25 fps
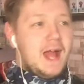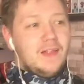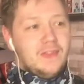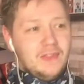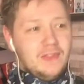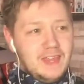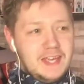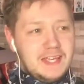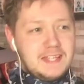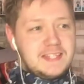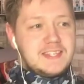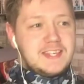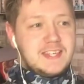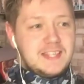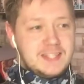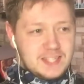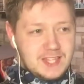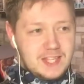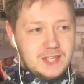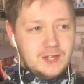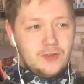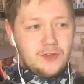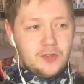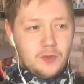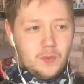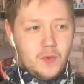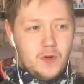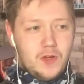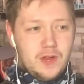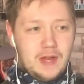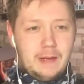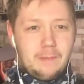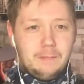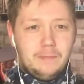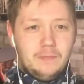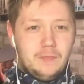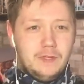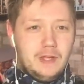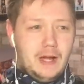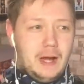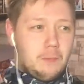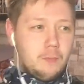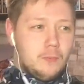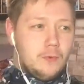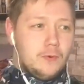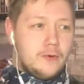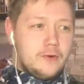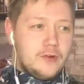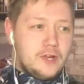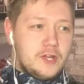This is the other one
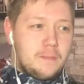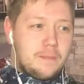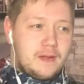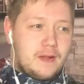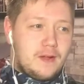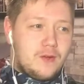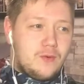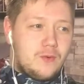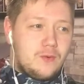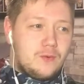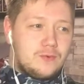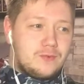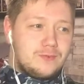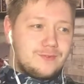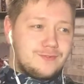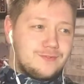I'm worried about.